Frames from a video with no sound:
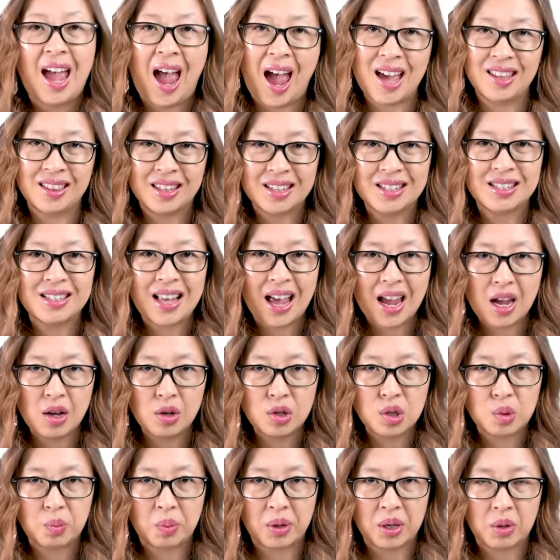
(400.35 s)
and the
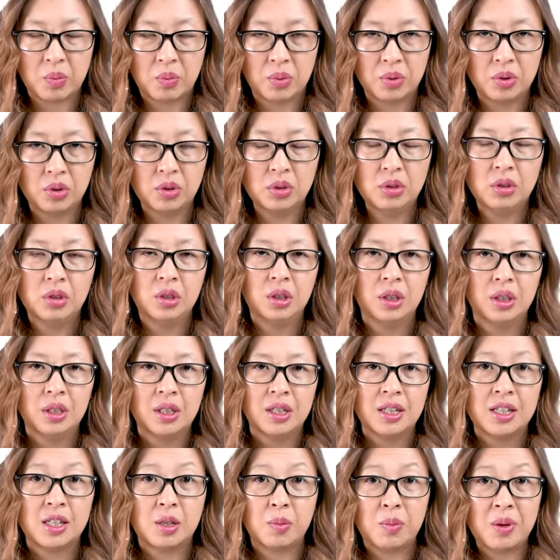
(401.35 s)
salespeople
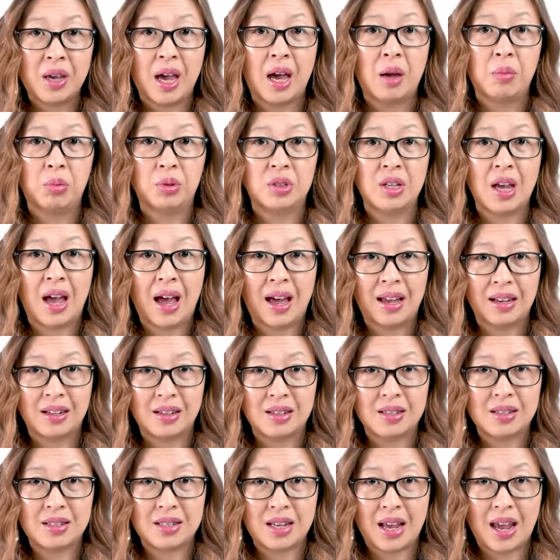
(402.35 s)
to be able to
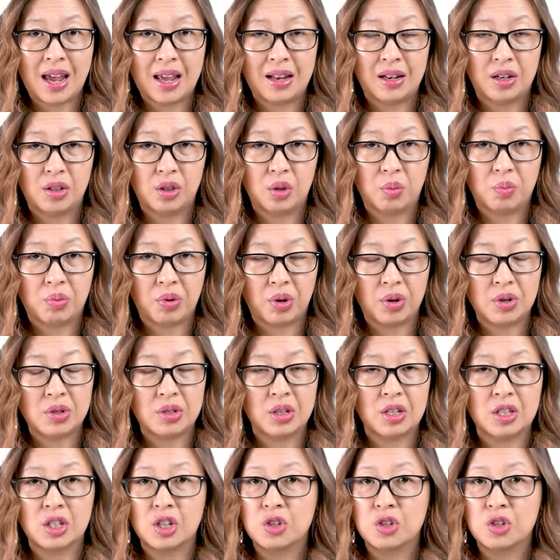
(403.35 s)
understand the process.